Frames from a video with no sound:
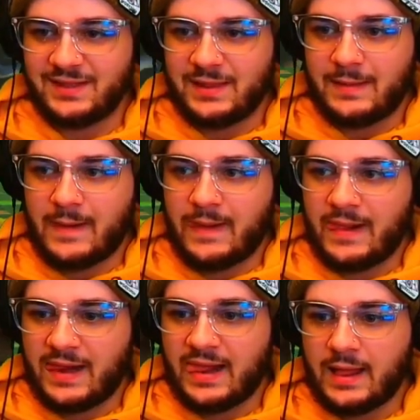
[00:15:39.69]
Well, it's
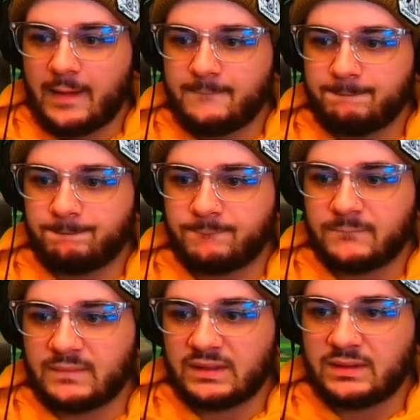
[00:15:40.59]
been fun, guys,
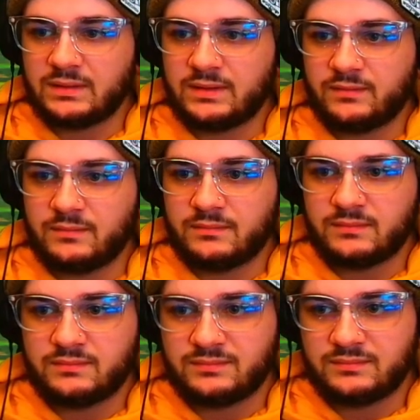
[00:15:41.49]
but I have a blind
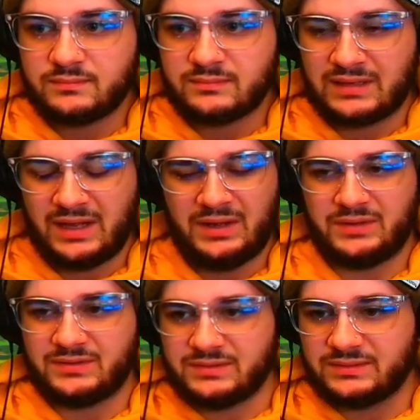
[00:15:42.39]
date. She oh.
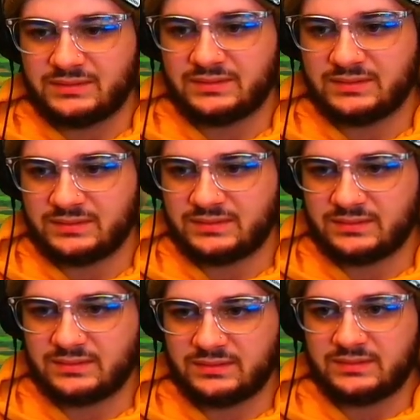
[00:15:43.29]
might be my sugar
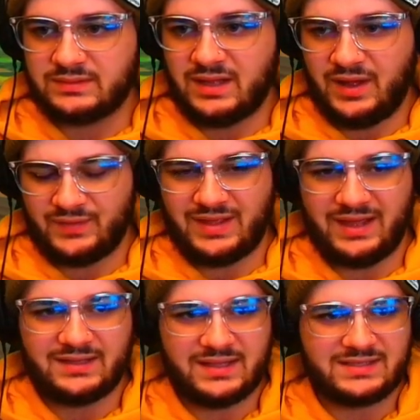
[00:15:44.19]
cookie. Okay,
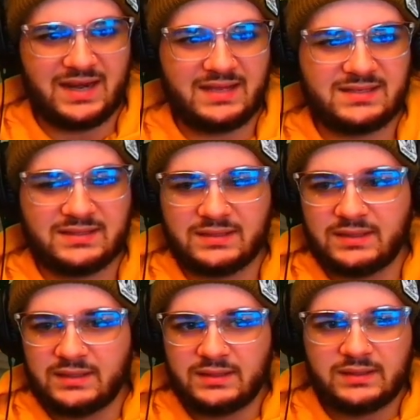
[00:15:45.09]
that's nice.
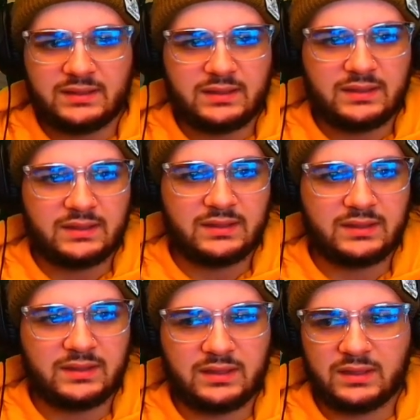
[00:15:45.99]
I've got a game to
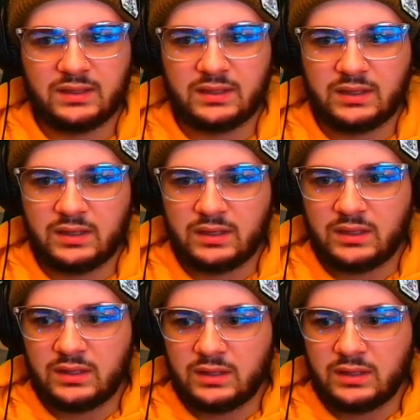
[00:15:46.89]
pitch in far, far away.